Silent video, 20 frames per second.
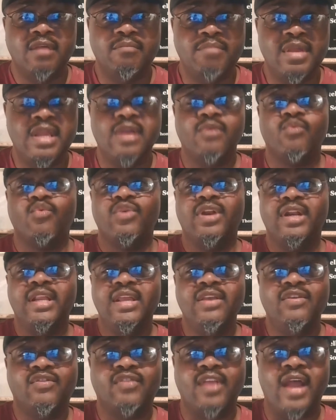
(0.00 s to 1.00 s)
being
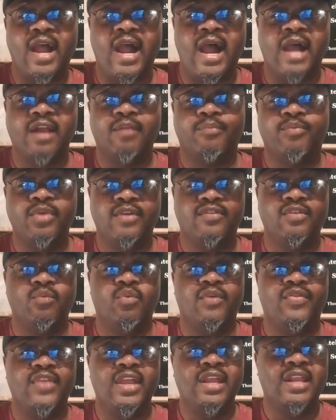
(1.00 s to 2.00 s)
released out of prison
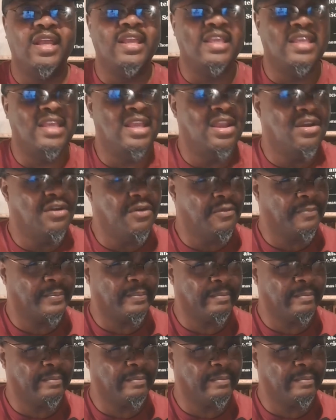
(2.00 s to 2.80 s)
within a year,